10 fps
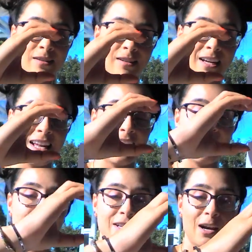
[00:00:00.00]
And every
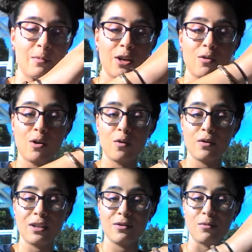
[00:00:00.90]
time we go over
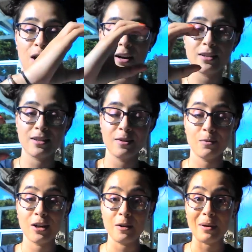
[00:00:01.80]
these rocks, we're
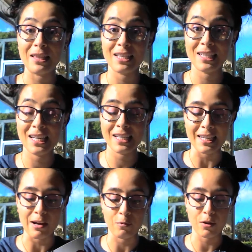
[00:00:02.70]
going to make the C
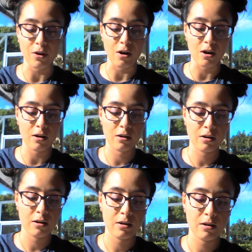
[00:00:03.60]
sound with our
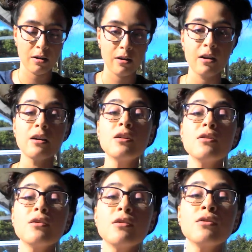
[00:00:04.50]

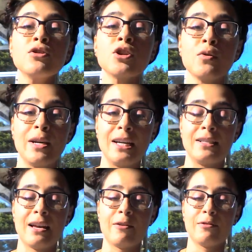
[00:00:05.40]
choking
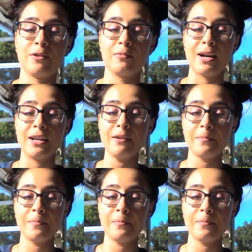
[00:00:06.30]
sound. Ready?